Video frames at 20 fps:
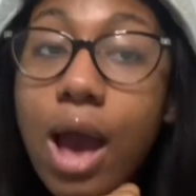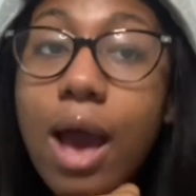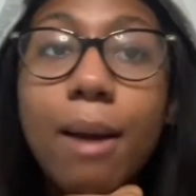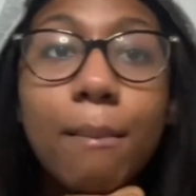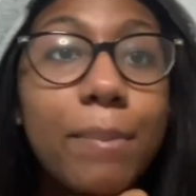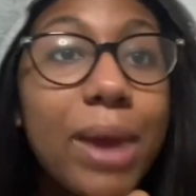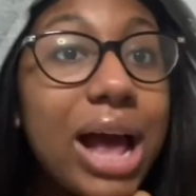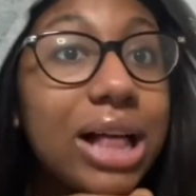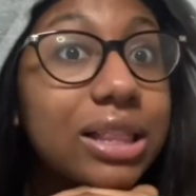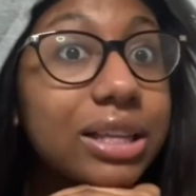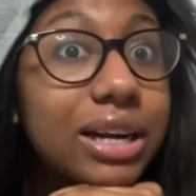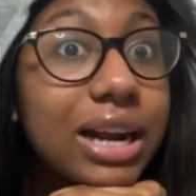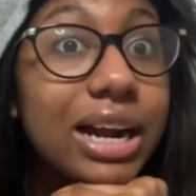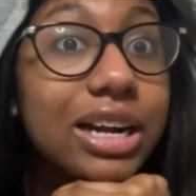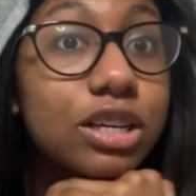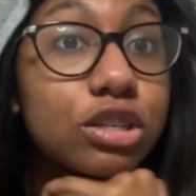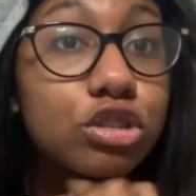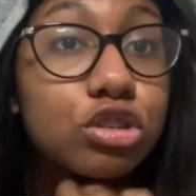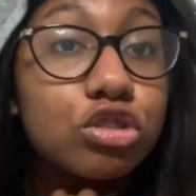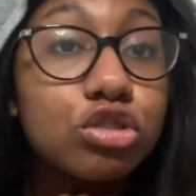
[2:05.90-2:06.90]
Bali, that
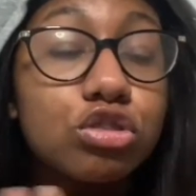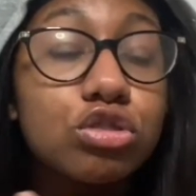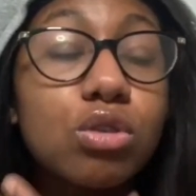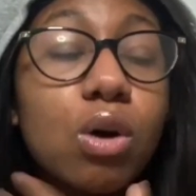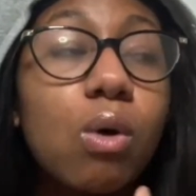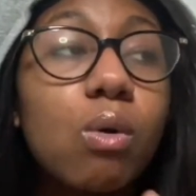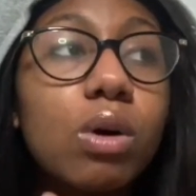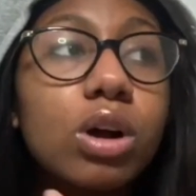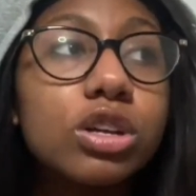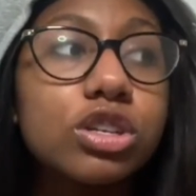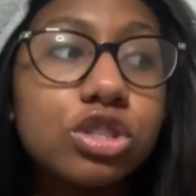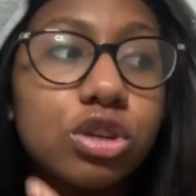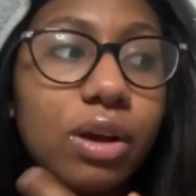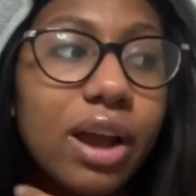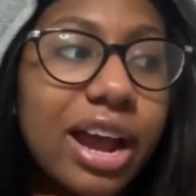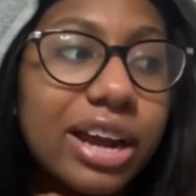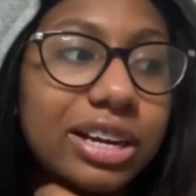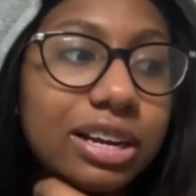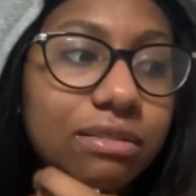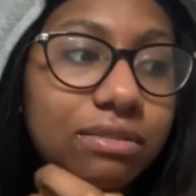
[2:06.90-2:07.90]
is so
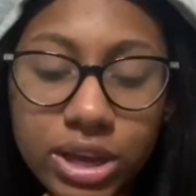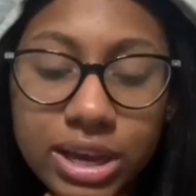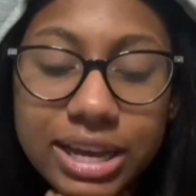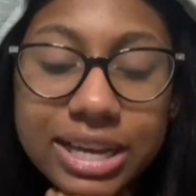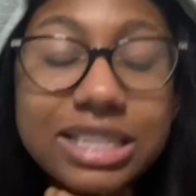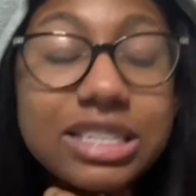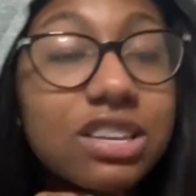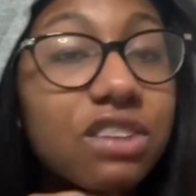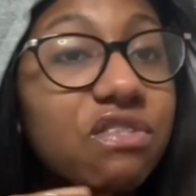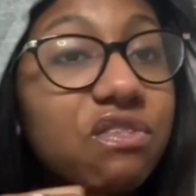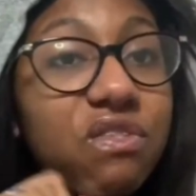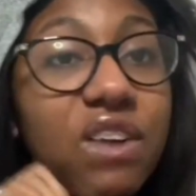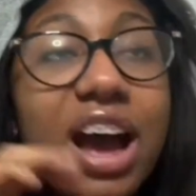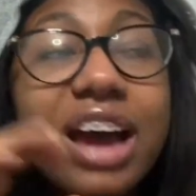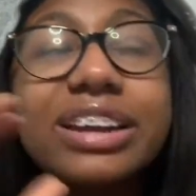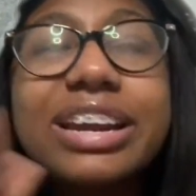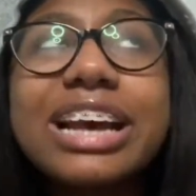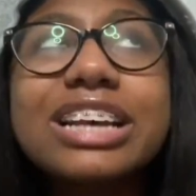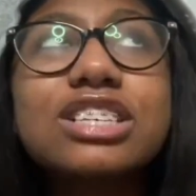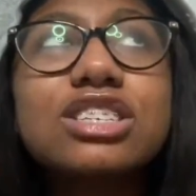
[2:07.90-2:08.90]
attractive. It's
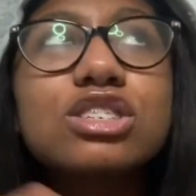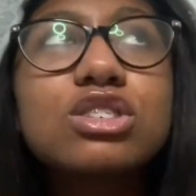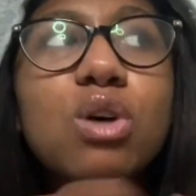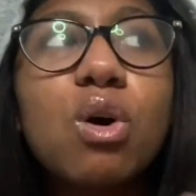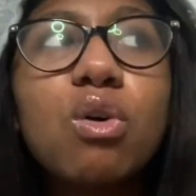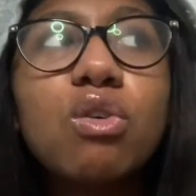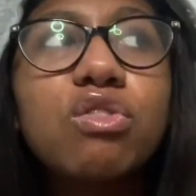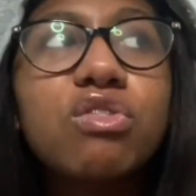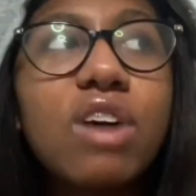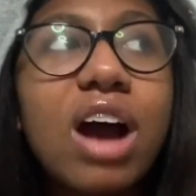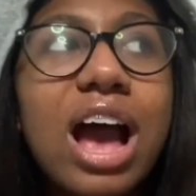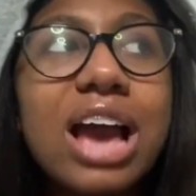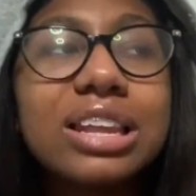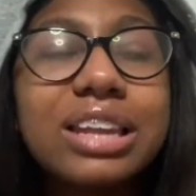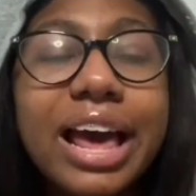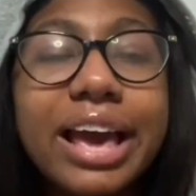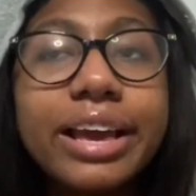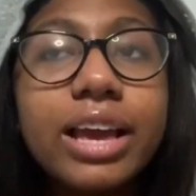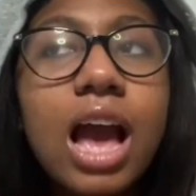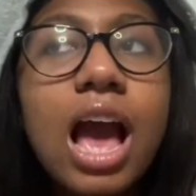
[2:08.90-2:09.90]
fine. That's so fine.
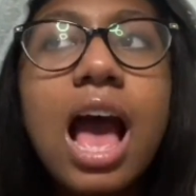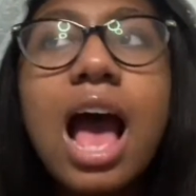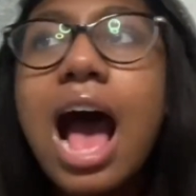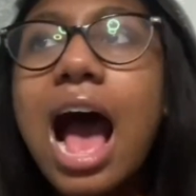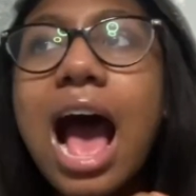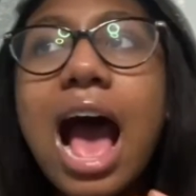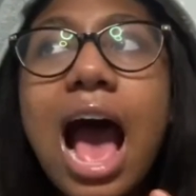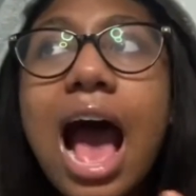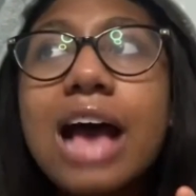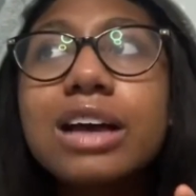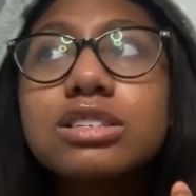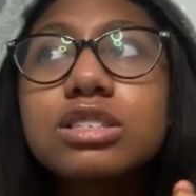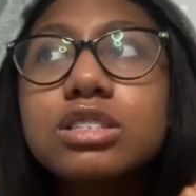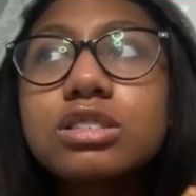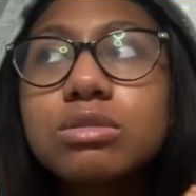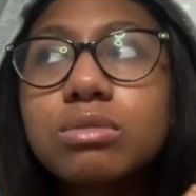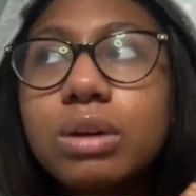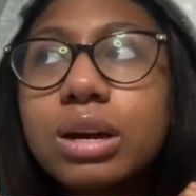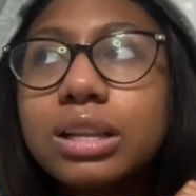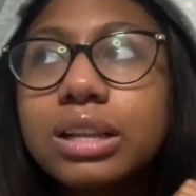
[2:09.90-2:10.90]
Like, I
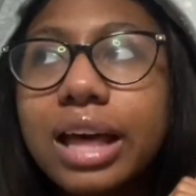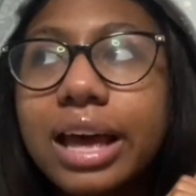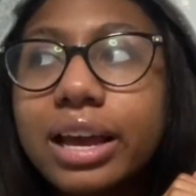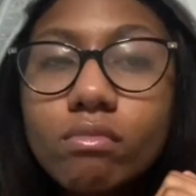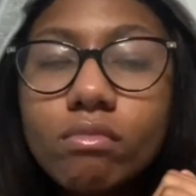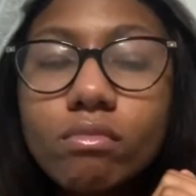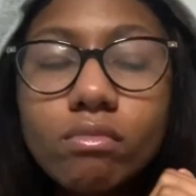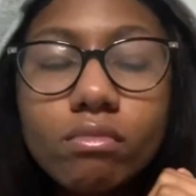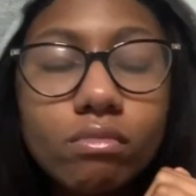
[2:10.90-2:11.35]
swear, like,